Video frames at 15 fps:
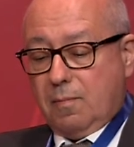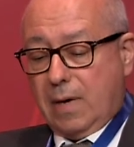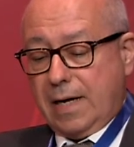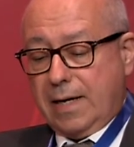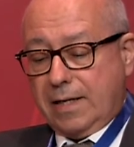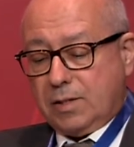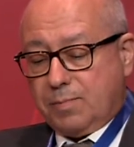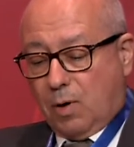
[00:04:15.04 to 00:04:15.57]
My
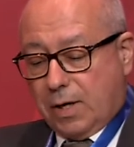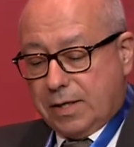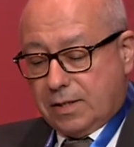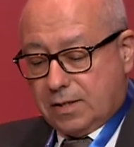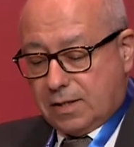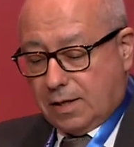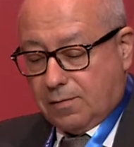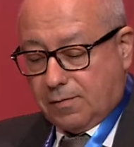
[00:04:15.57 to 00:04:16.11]
next point
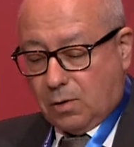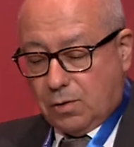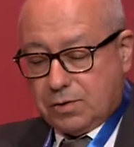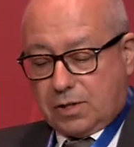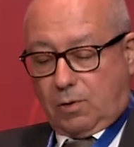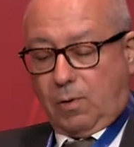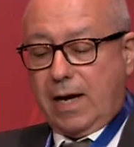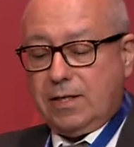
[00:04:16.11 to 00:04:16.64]
is that, of
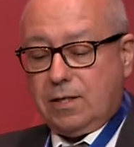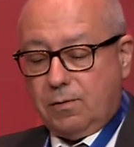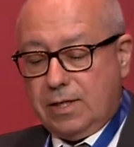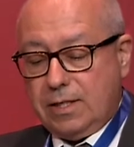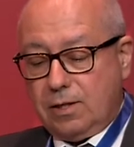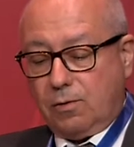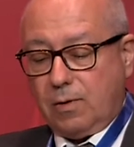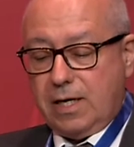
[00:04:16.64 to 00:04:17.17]
course, greater
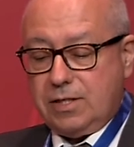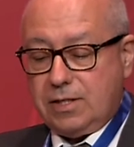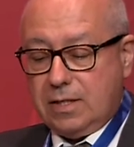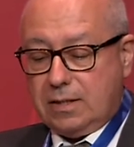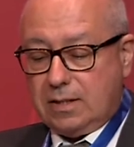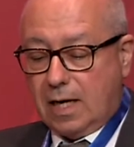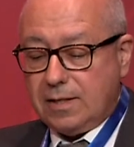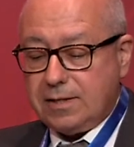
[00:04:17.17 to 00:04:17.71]

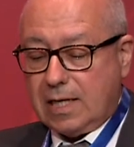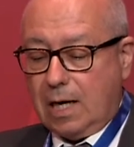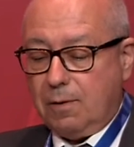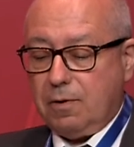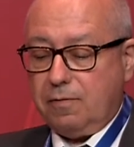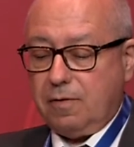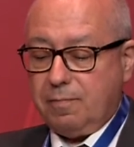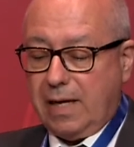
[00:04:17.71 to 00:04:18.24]
integration does,
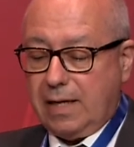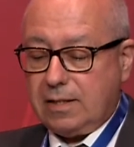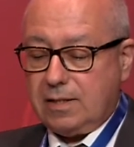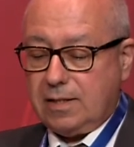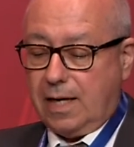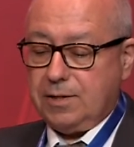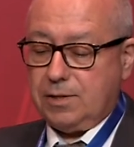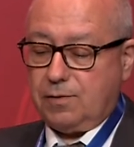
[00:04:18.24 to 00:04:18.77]
however, make
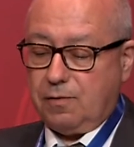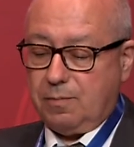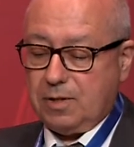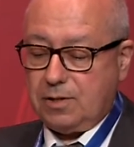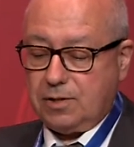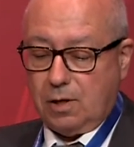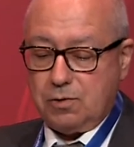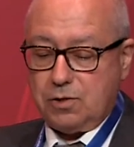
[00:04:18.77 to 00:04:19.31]
sense from a
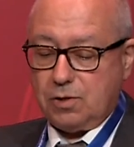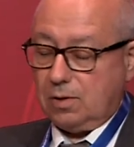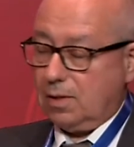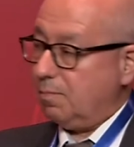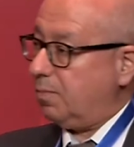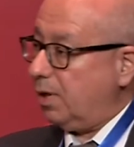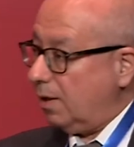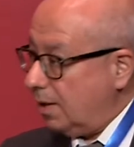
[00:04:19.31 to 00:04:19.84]
social
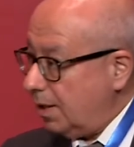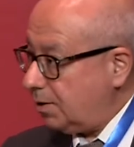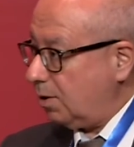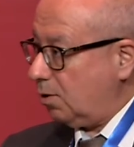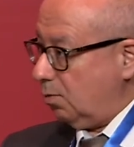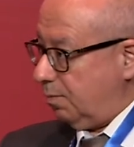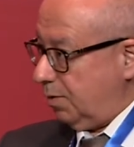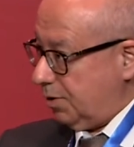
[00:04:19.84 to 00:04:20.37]
and
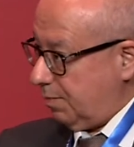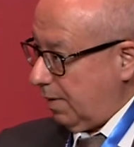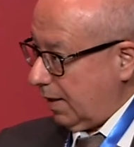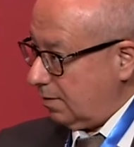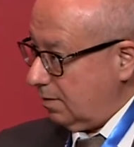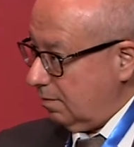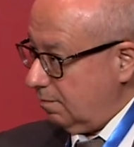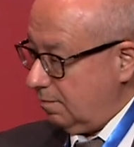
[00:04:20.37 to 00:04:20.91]
political
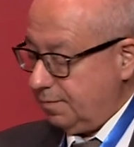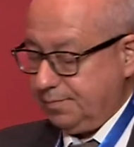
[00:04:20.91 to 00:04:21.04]
perspective.